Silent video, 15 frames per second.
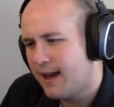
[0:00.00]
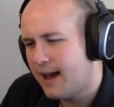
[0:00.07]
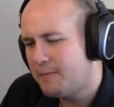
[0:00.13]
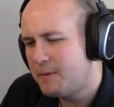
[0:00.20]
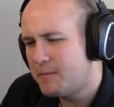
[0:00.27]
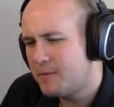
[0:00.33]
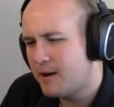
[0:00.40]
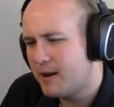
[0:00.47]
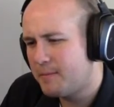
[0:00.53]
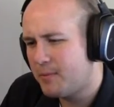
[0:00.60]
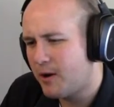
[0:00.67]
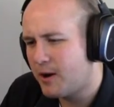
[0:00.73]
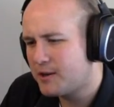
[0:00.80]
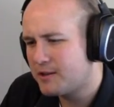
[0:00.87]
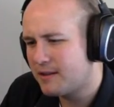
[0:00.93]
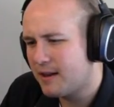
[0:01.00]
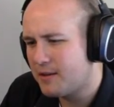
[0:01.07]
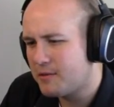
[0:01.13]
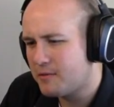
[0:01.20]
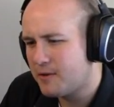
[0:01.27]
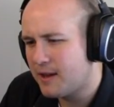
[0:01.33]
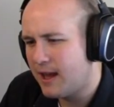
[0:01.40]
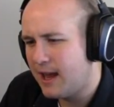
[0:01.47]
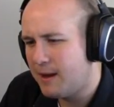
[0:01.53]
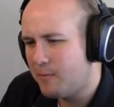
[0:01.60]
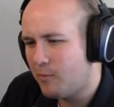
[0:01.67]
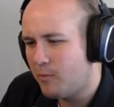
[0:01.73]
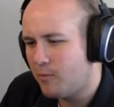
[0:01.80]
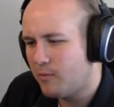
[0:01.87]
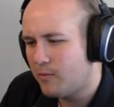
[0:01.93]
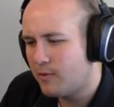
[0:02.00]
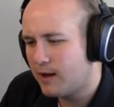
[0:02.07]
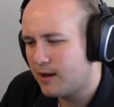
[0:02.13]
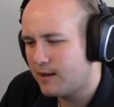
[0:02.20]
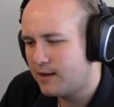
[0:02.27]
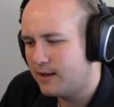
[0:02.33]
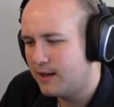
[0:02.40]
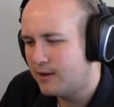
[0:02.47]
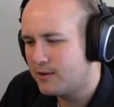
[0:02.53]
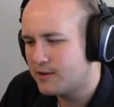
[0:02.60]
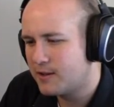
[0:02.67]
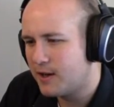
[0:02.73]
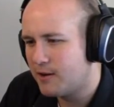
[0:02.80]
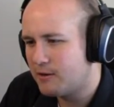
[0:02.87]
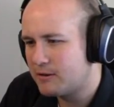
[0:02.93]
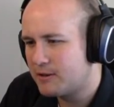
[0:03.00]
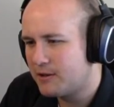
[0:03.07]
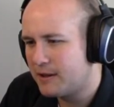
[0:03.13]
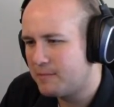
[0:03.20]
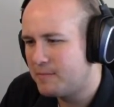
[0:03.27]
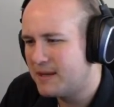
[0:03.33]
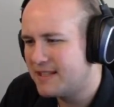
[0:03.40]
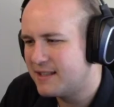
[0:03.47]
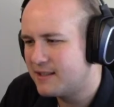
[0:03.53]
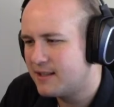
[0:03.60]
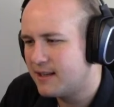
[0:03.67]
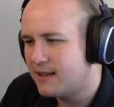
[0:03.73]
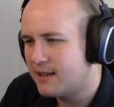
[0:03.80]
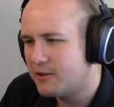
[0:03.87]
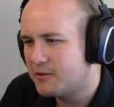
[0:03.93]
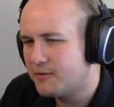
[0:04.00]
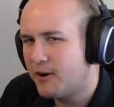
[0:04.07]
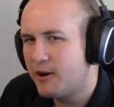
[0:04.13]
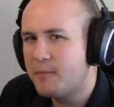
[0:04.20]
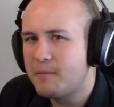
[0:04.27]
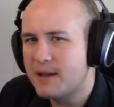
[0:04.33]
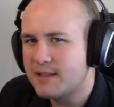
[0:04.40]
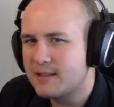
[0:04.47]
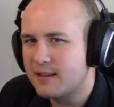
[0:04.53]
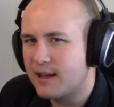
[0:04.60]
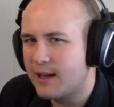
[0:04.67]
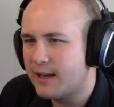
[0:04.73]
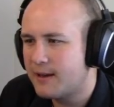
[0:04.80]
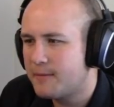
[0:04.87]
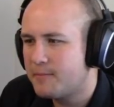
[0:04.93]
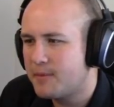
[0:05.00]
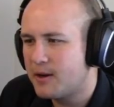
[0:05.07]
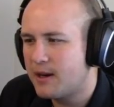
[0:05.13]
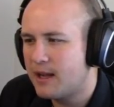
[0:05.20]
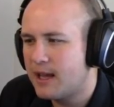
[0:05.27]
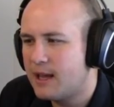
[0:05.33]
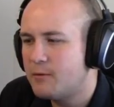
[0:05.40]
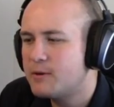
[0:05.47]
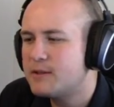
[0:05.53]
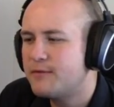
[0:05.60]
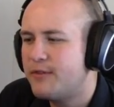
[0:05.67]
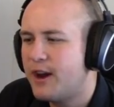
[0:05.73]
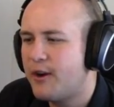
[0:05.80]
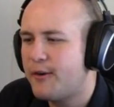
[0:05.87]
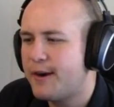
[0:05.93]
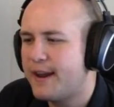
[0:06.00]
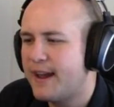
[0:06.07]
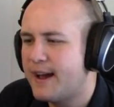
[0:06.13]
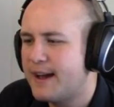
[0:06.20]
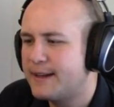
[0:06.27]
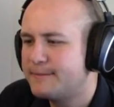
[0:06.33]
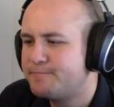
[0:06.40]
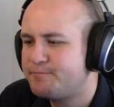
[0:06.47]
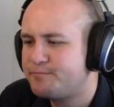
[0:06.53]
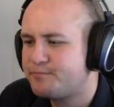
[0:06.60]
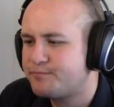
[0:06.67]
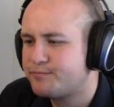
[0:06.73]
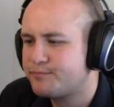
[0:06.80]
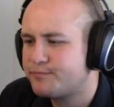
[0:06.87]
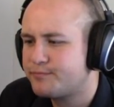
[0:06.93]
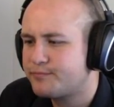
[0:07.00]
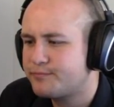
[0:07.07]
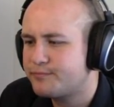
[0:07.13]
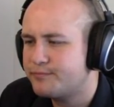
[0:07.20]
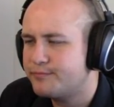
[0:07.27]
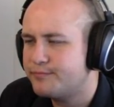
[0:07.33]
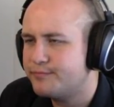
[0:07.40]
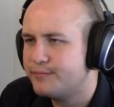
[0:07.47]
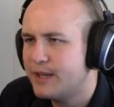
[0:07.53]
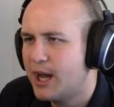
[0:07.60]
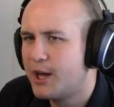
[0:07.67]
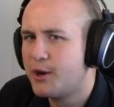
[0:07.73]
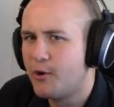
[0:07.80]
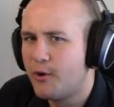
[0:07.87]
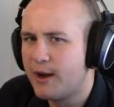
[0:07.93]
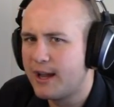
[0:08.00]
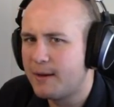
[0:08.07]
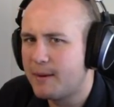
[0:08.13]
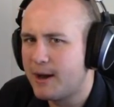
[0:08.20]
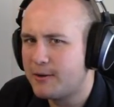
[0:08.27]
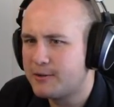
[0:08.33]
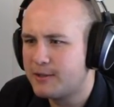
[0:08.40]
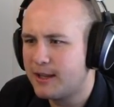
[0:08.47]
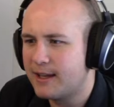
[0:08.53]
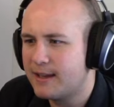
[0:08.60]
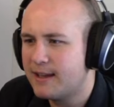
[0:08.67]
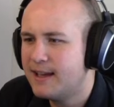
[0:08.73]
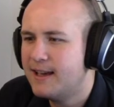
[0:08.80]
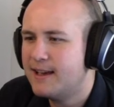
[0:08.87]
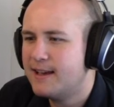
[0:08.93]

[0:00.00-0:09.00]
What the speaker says: I remember I partially got through a game years ago. It's called like Byzantine. It was very miss-like, but it was very annoying about like